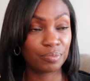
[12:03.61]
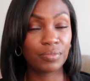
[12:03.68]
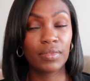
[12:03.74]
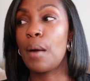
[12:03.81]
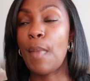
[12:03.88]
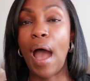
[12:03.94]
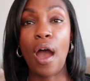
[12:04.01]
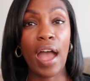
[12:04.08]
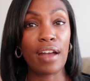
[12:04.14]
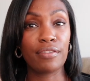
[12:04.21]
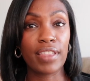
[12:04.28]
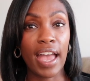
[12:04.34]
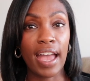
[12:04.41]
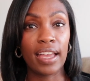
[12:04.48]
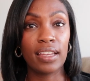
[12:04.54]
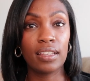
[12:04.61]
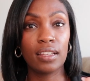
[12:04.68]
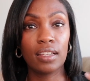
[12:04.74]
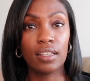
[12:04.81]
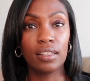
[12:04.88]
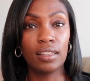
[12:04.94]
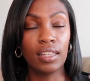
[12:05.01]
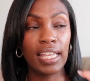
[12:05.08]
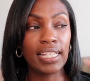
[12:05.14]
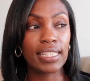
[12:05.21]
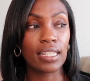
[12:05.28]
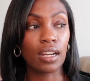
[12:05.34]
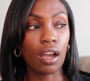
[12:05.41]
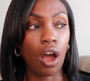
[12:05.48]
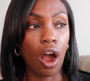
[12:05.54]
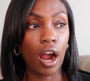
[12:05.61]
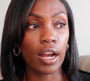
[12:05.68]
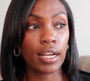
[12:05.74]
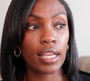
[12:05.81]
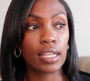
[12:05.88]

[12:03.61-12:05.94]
I'll have that linked in a card